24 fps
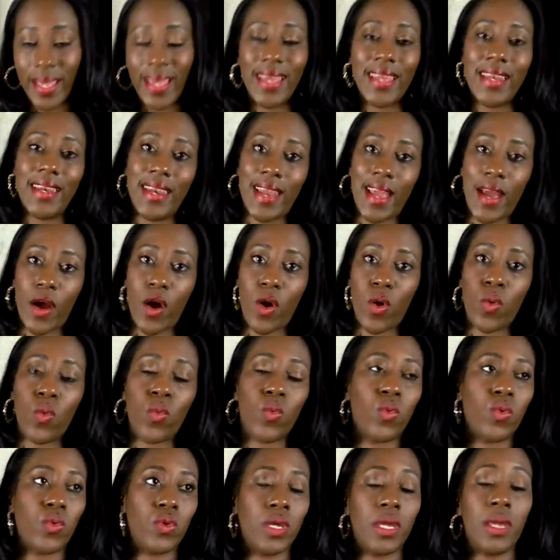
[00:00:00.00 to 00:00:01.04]
Now,
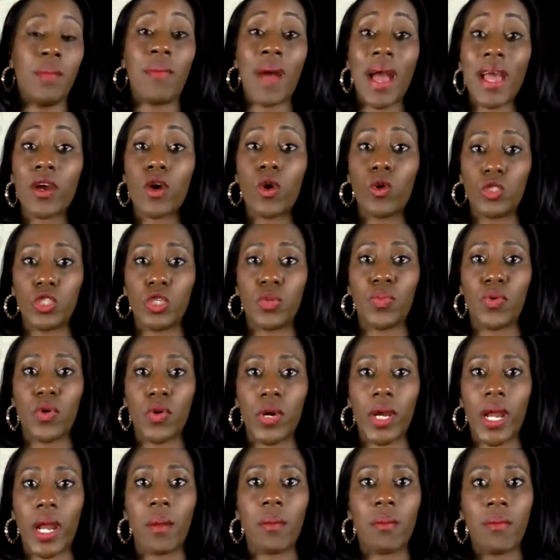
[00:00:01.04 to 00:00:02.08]
in my coaching
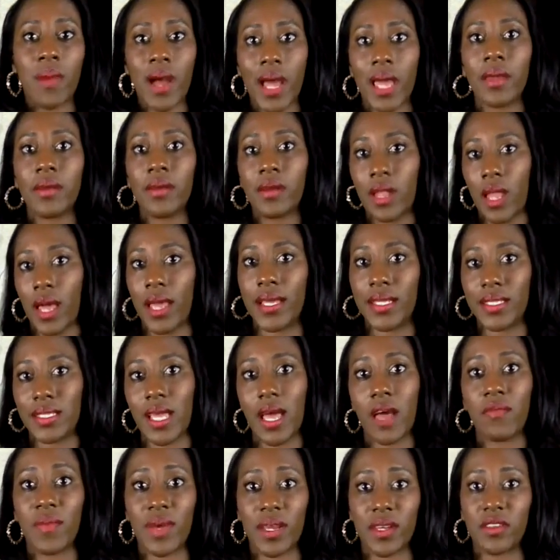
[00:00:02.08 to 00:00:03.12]
program, my clients
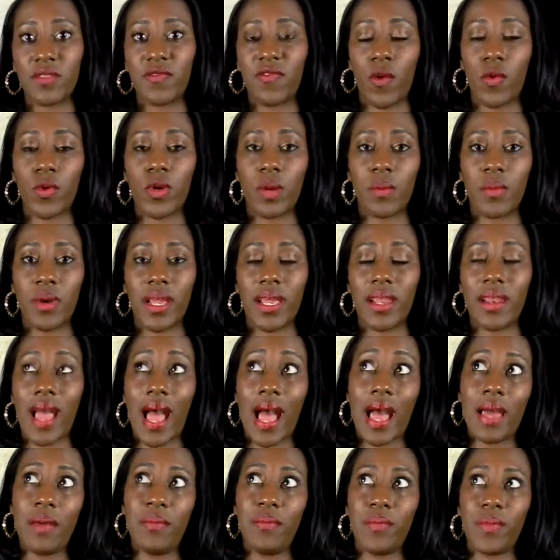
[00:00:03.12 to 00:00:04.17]
have my phone number, and
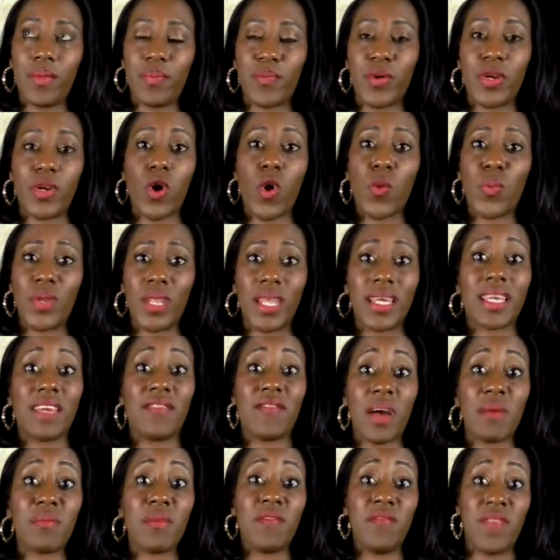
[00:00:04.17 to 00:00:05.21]
I'm pretty open. Like, if
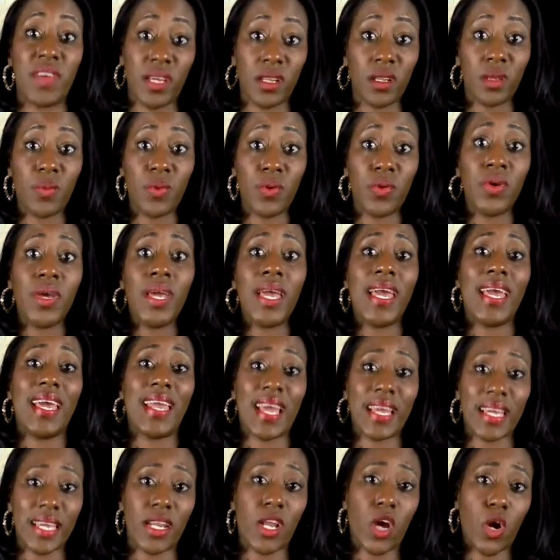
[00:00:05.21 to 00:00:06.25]
I'm available and
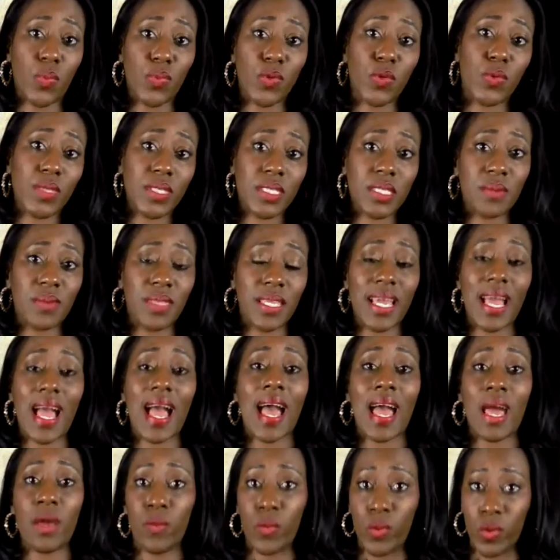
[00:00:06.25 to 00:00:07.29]
I can help you with something,
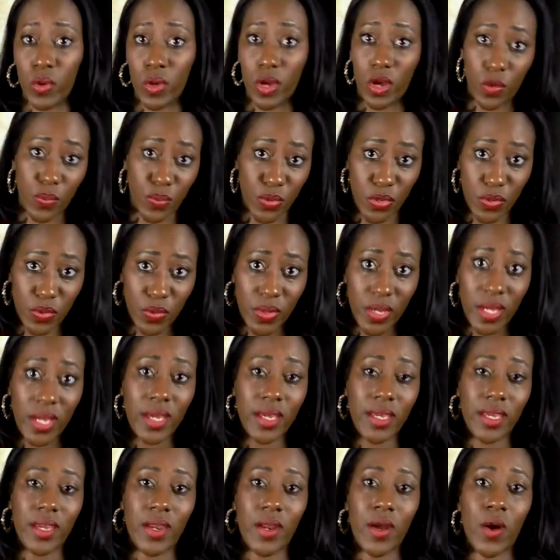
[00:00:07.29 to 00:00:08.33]
I will help you,
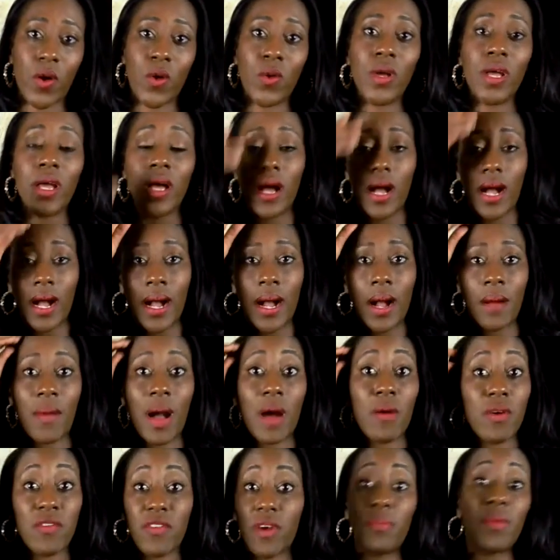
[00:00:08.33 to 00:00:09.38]

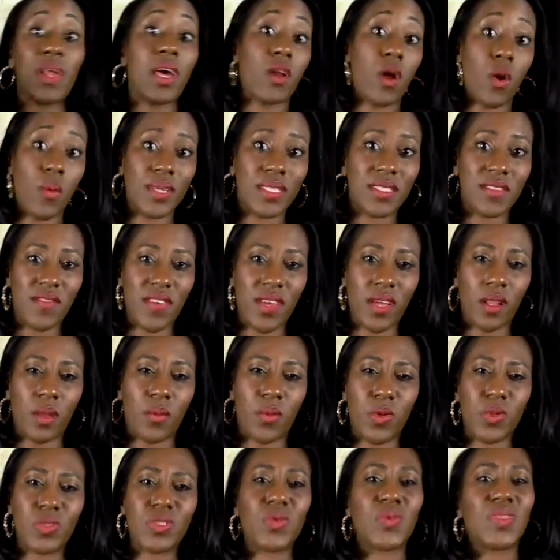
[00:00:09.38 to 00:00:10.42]
However, I'm not always
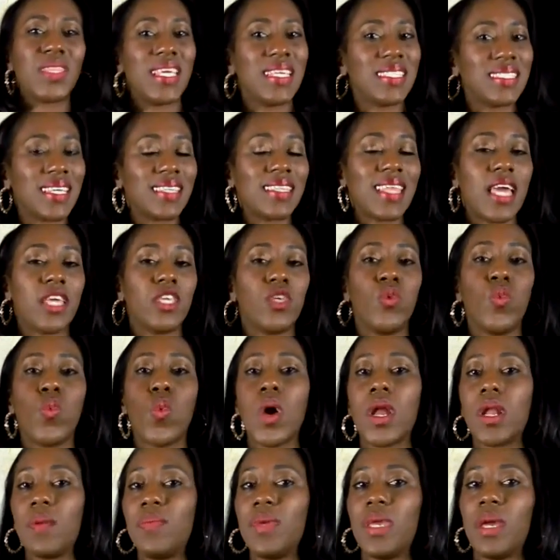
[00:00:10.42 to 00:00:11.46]
available. So things like that, you
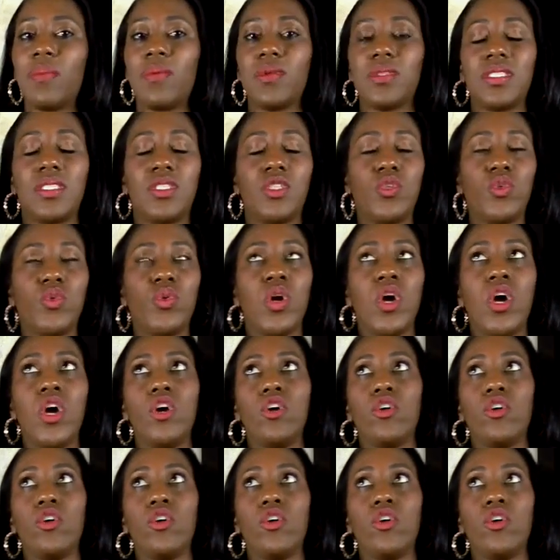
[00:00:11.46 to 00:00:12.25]
want to be able to